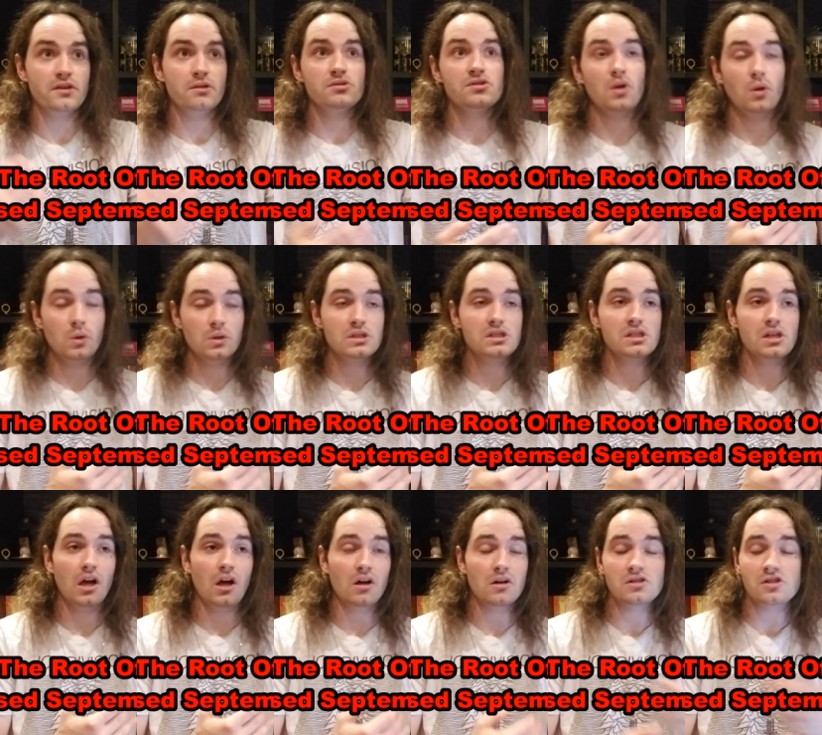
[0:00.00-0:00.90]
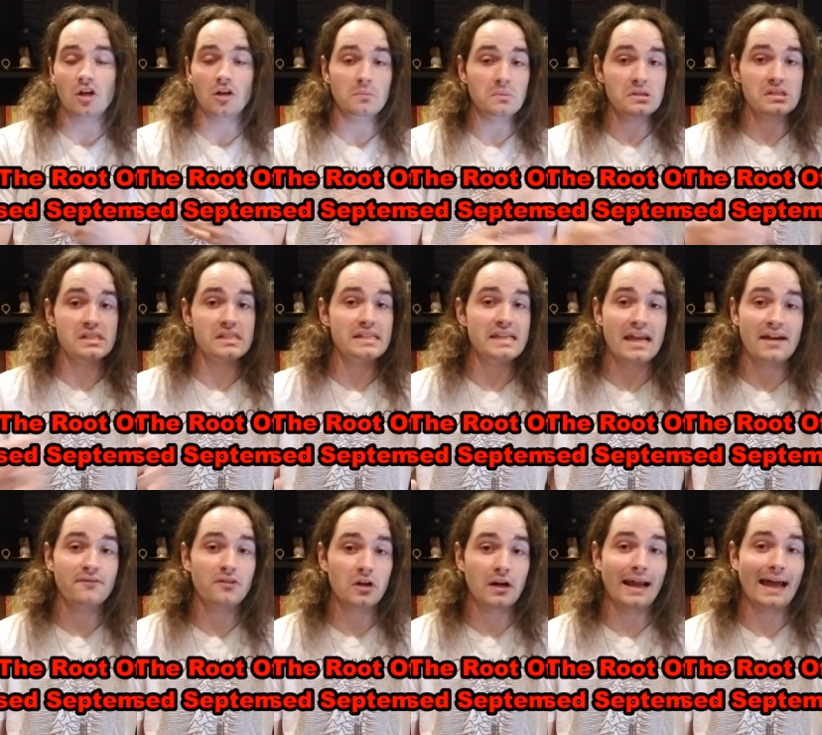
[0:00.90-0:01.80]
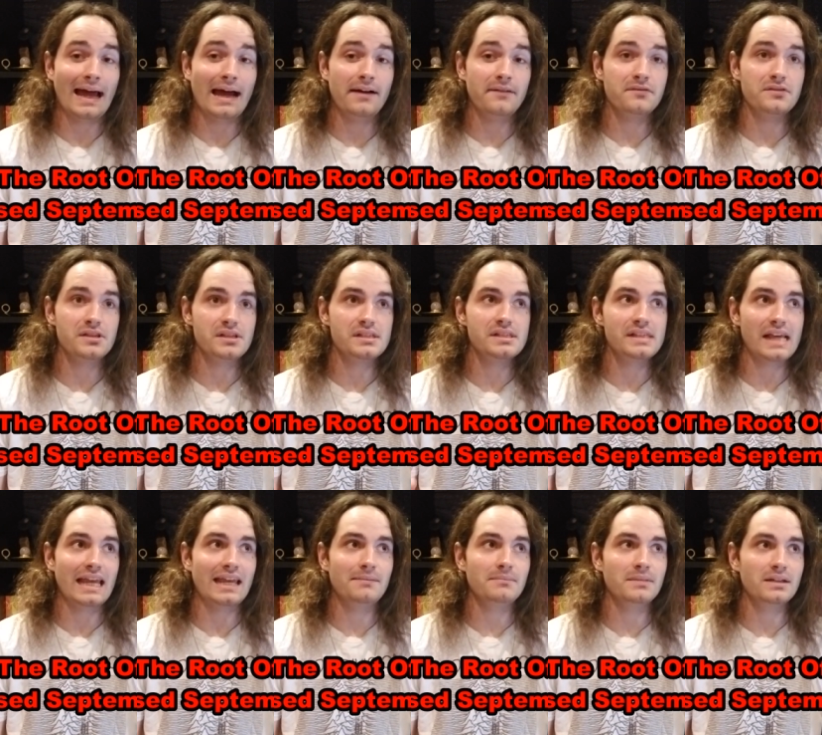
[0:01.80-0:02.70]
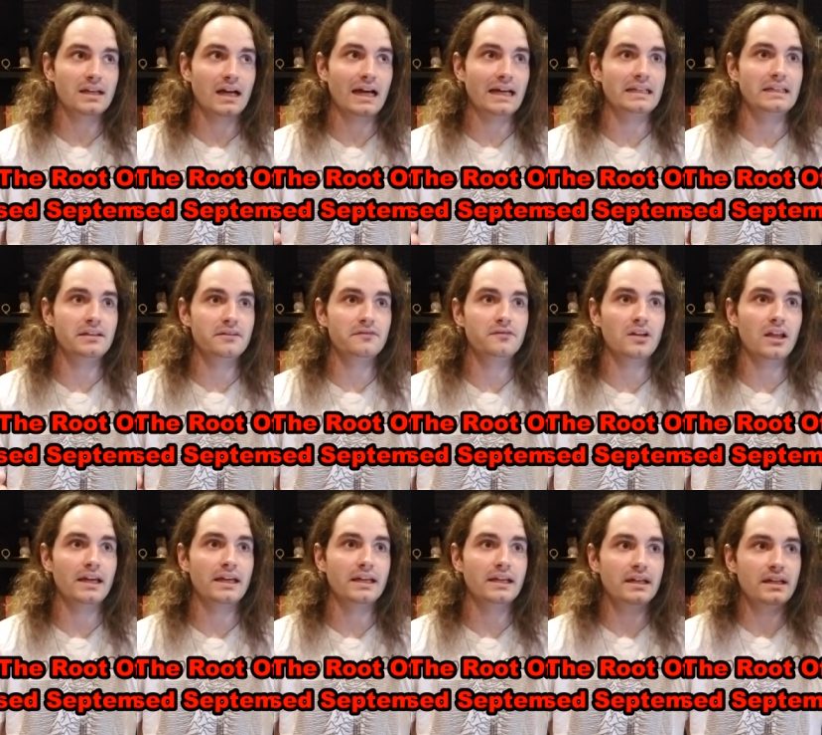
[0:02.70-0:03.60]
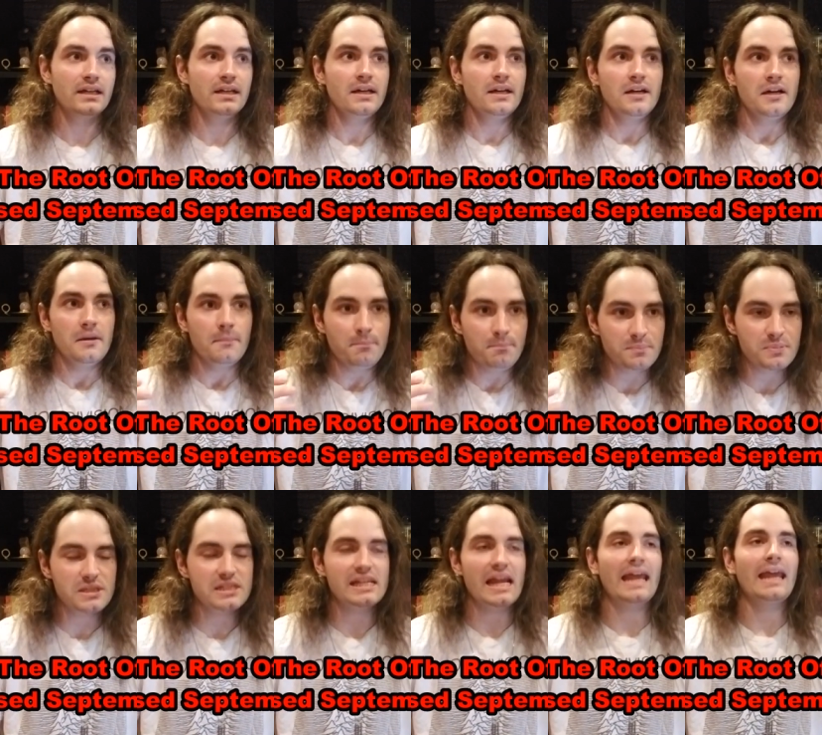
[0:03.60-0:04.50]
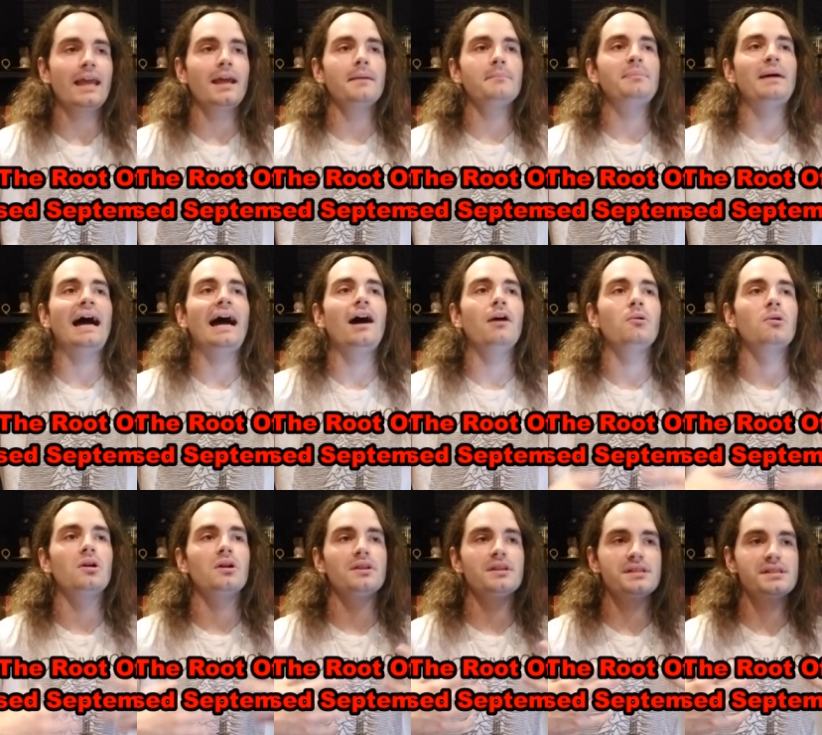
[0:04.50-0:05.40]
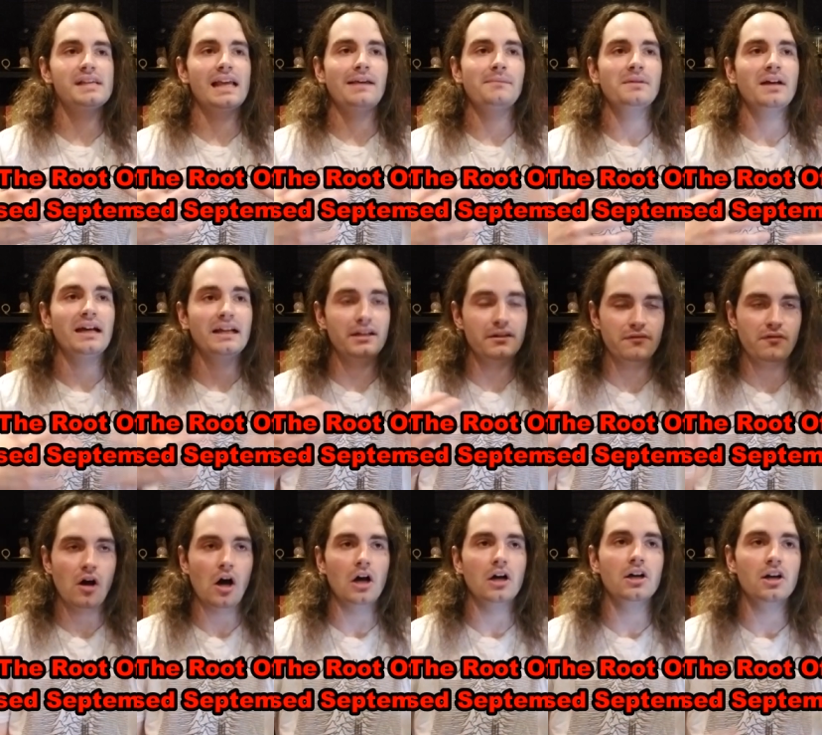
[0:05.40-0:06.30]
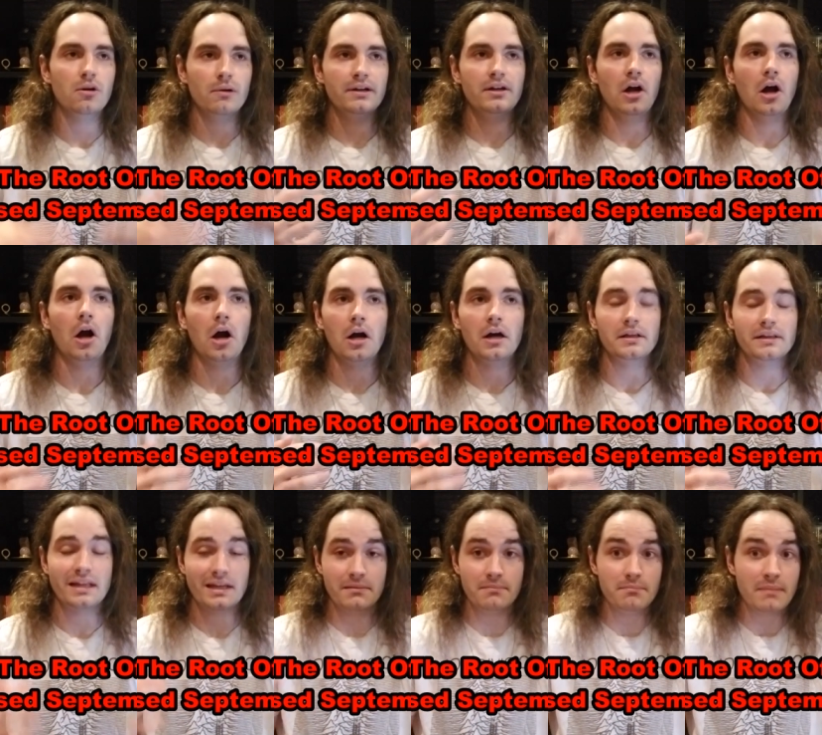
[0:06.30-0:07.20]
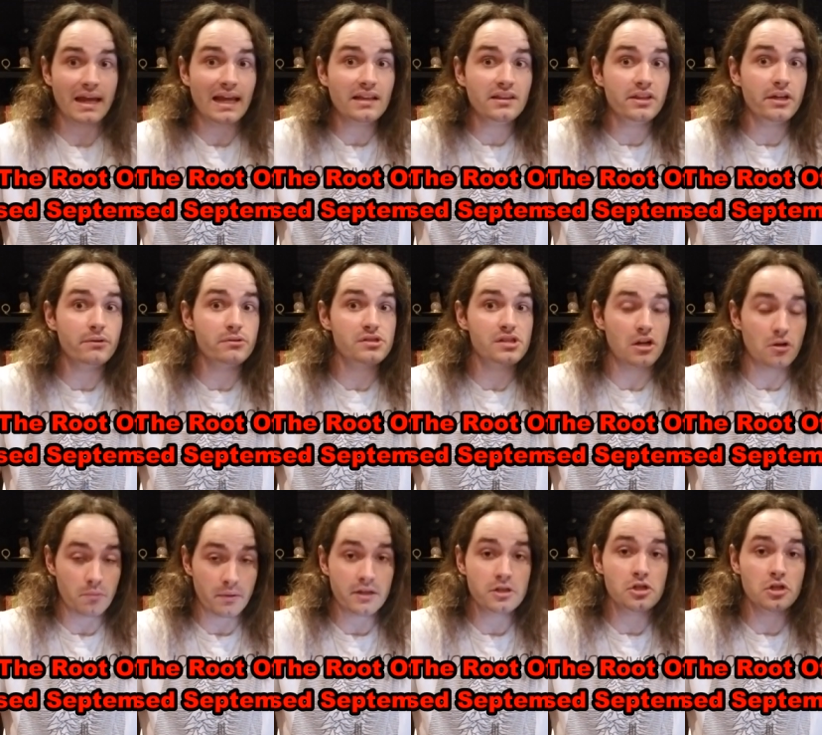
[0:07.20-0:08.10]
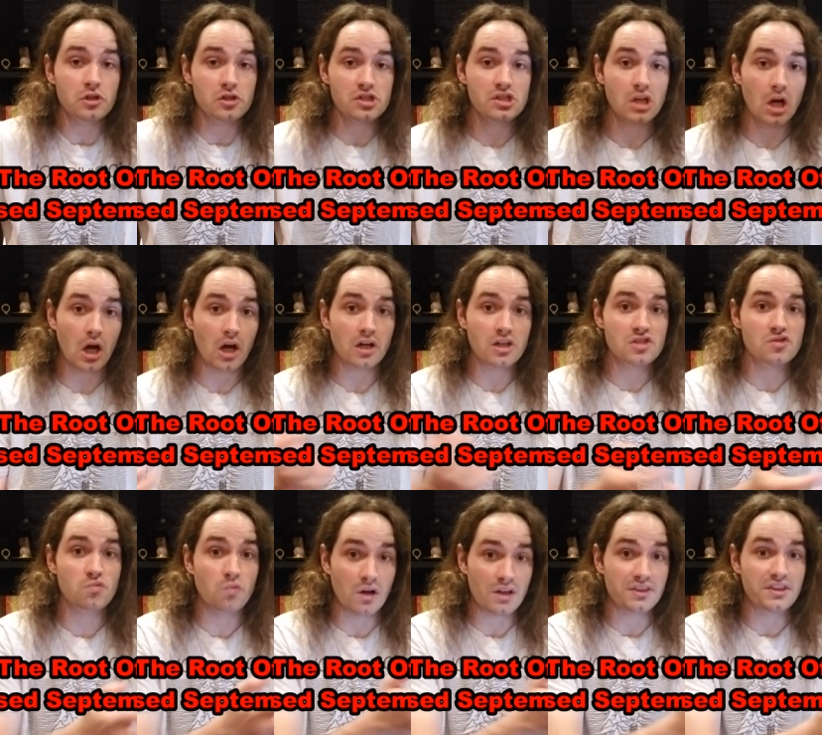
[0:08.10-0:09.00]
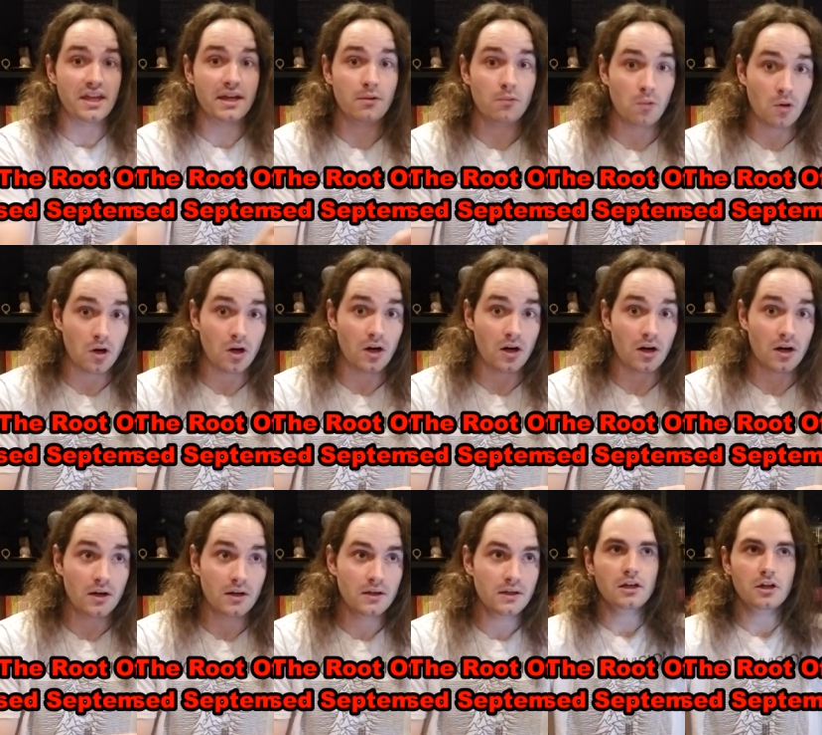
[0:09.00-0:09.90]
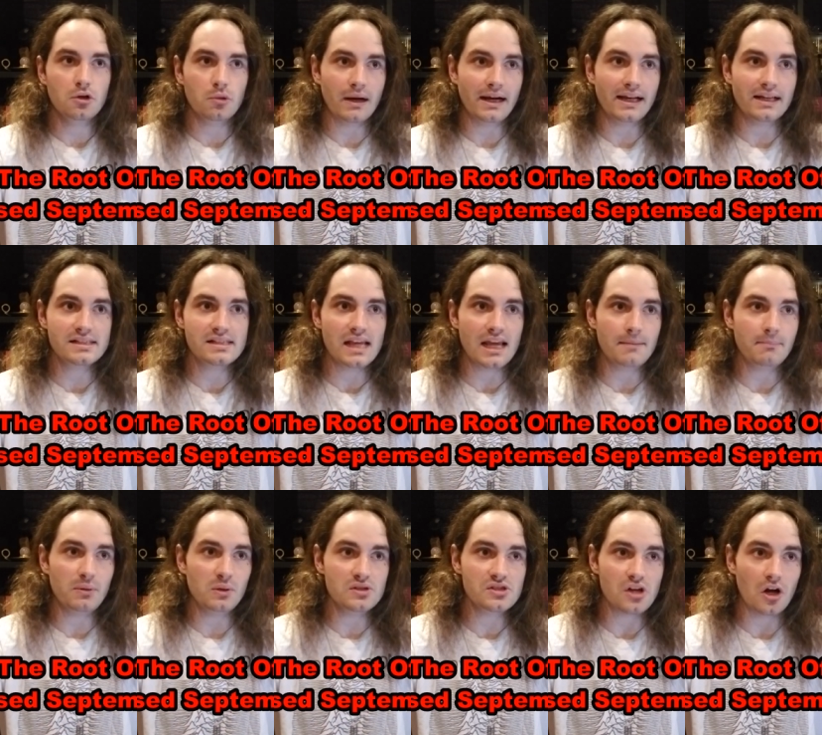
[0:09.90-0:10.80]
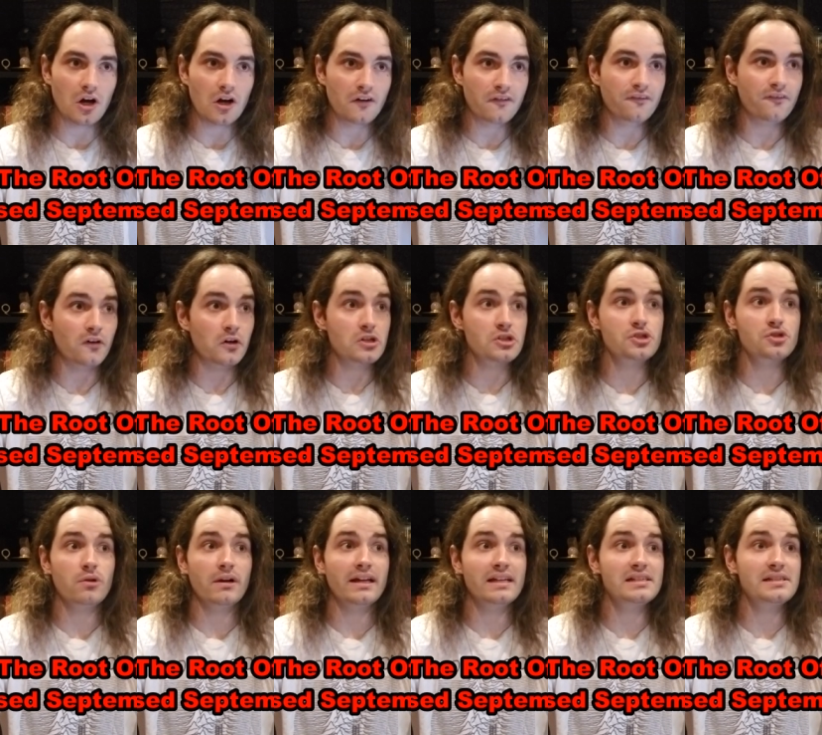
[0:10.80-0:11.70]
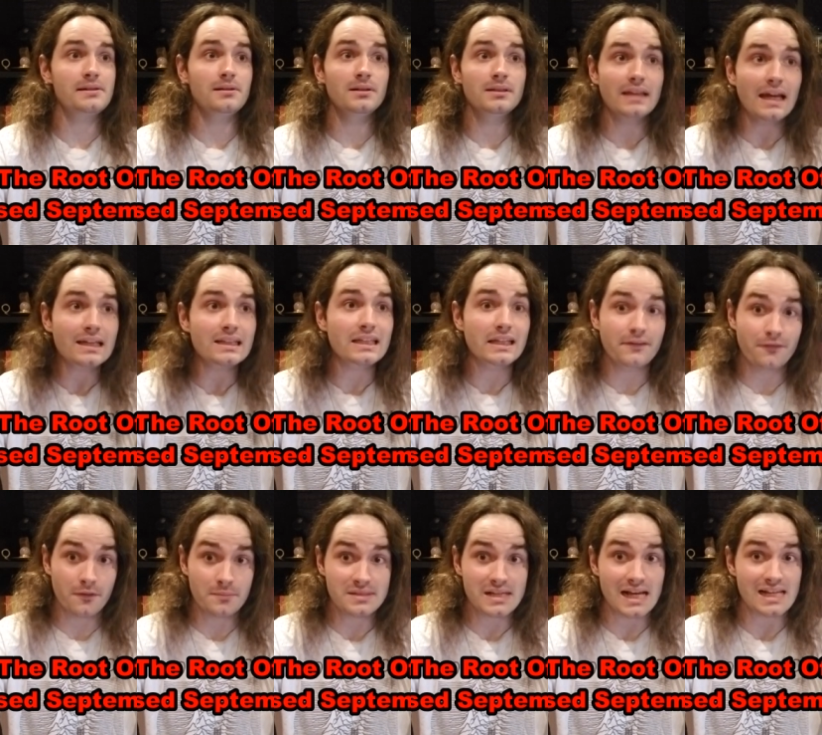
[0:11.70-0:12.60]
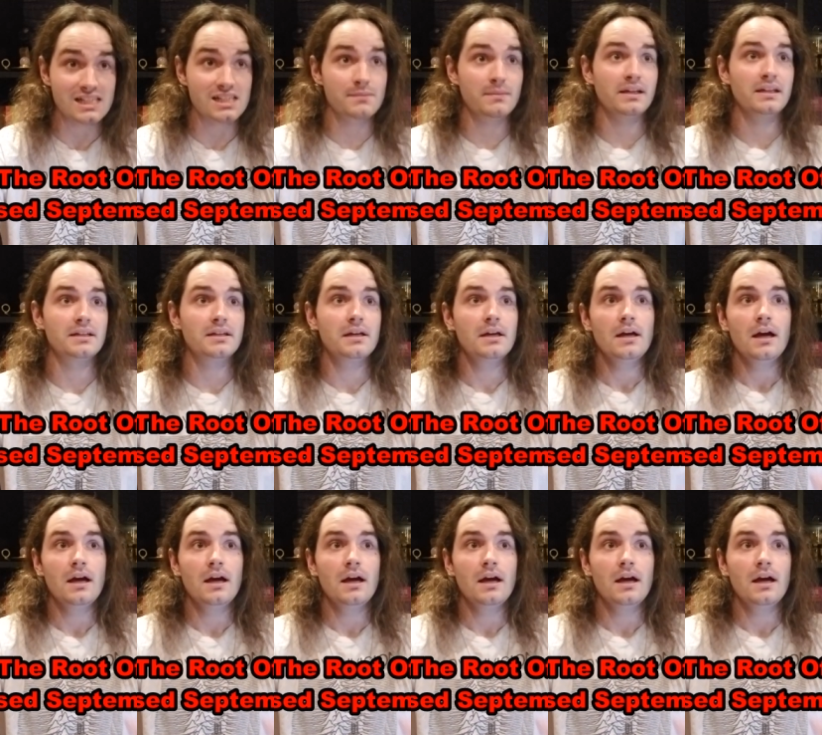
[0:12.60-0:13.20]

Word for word: those old songs almost never have the same kind of, like, staying power, the same kind of hunger and heart that made those original songs what they were. Great examples are First Strike Still Deadly from Testament,